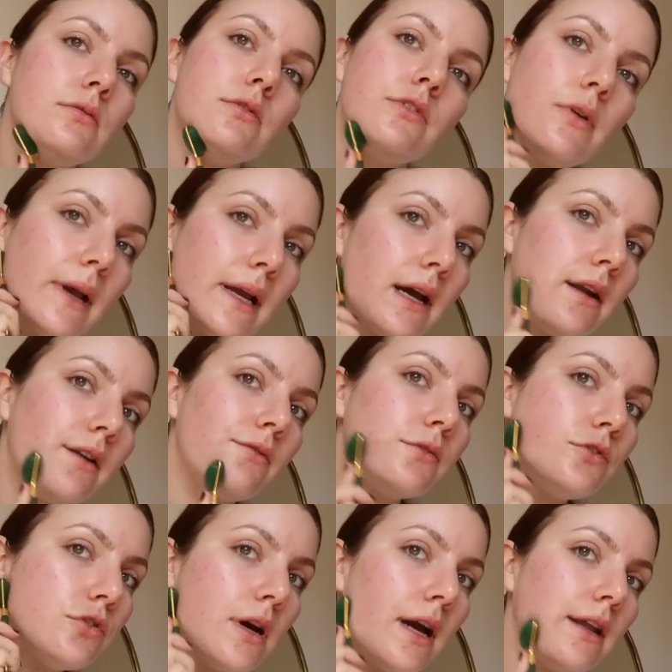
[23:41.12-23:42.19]
so I kind
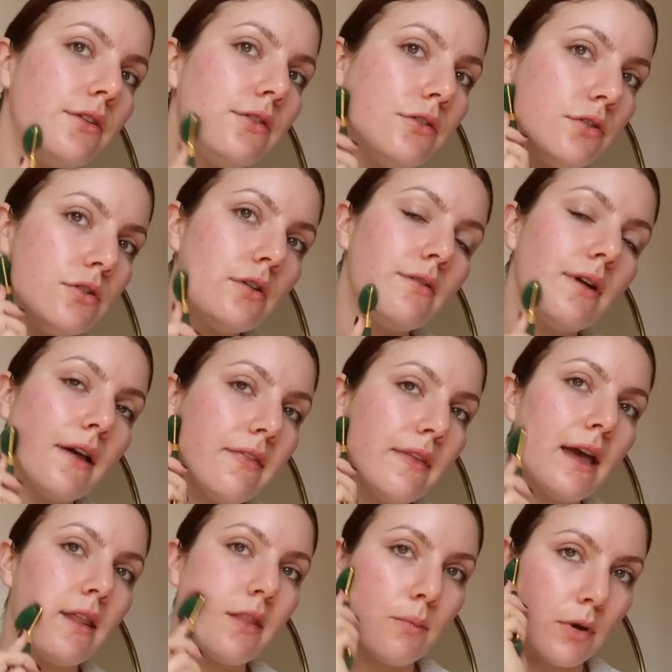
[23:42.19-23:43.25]
of try and do around
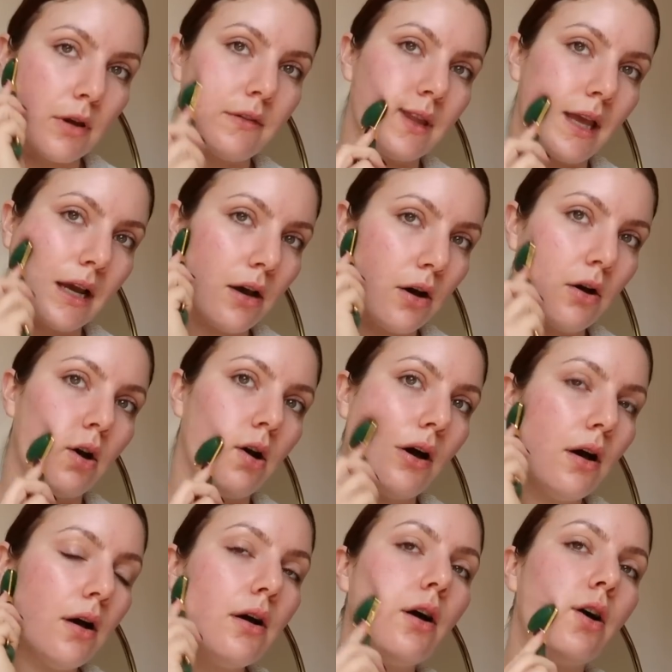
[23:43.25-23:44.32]
there the most, like
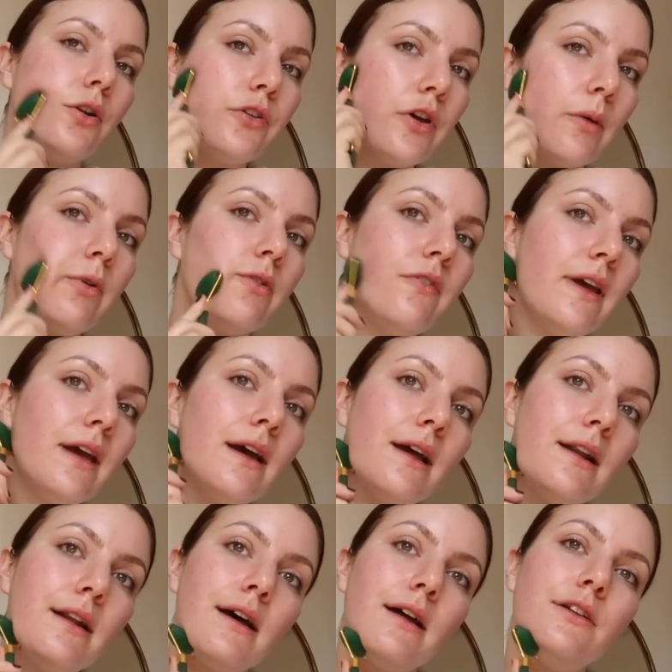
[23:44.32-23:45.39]
on top of it
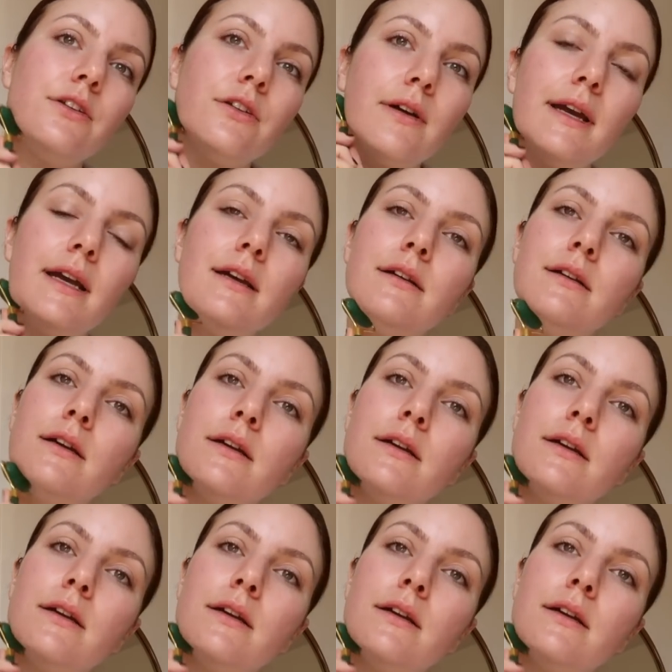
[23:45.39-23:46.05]
and under it,